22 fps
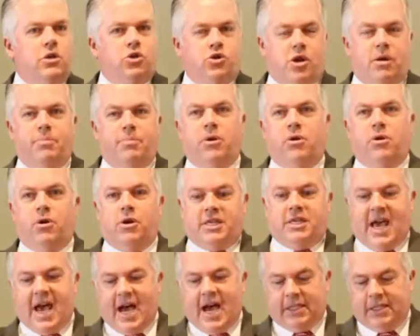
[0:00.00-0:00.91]
tribute or
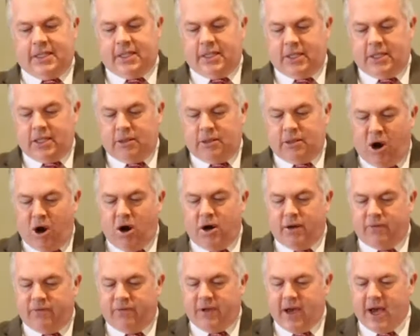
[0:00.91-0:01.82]
taxes is
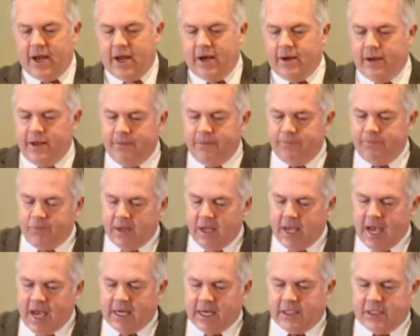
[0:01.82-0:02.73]
part of that.
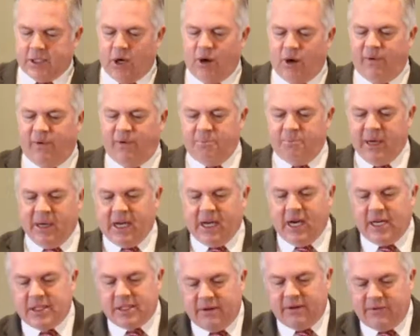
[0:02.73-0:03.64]
And so,
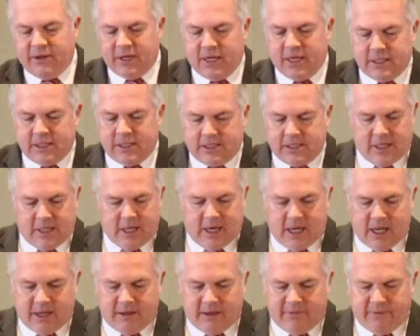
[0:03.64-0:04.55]
because of this,
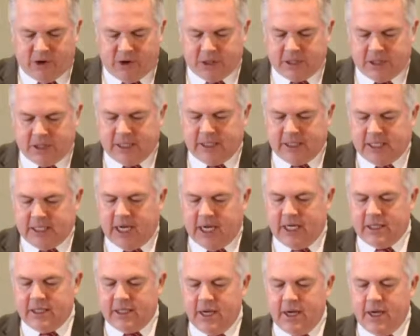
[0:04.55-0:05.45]
uh, the verse 6
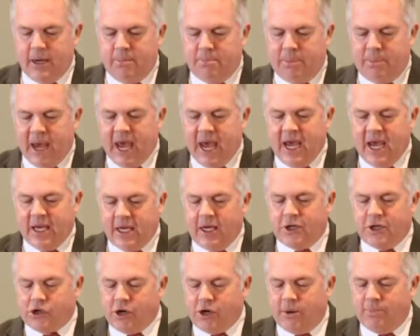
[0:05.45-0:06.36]
says, Pay
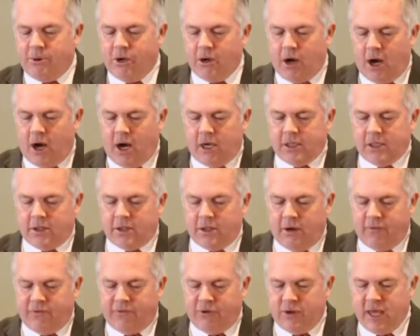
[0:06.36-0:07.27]
ye tribute
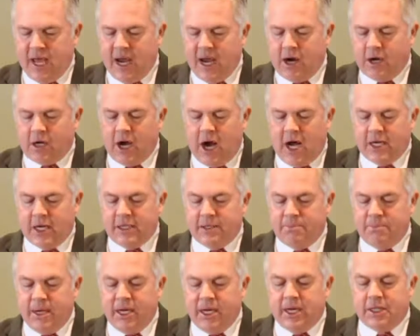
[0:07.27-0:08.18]
also, for they are
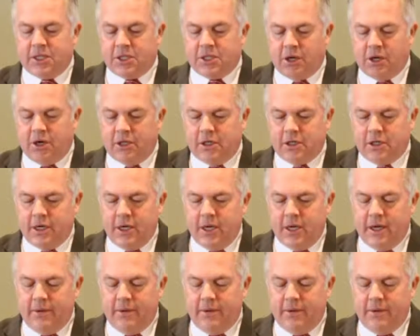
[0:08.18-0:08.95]
God's ministers,